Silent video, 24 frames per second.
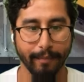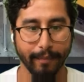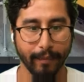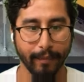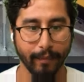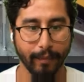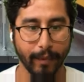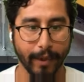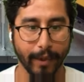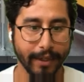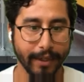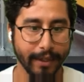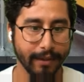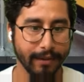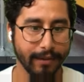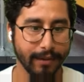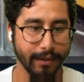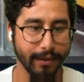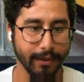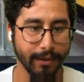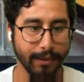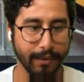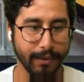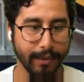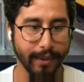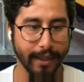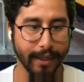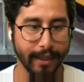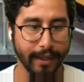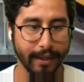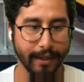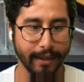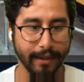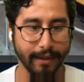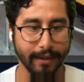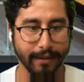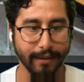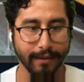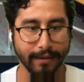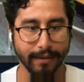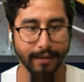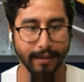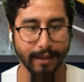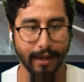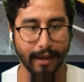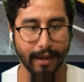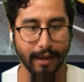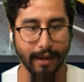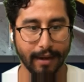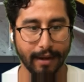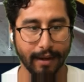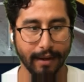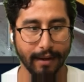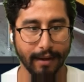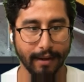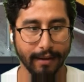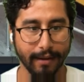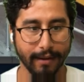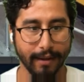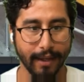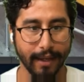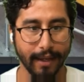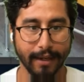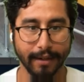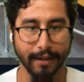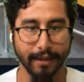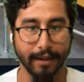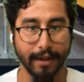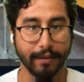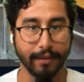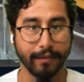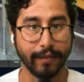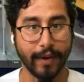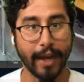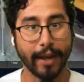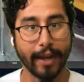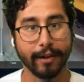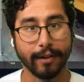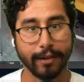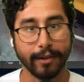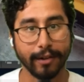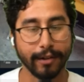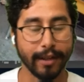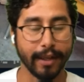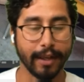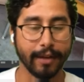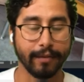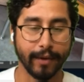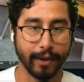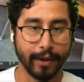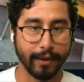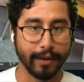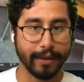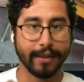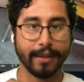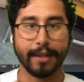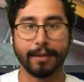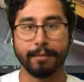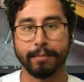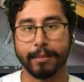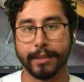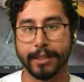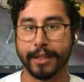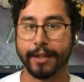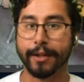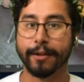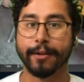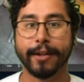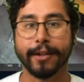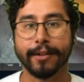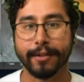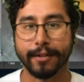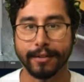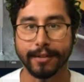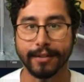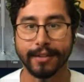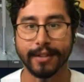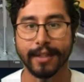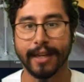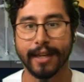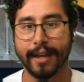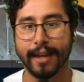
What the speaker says: What it can do is it can cut vinyl and very thin materials.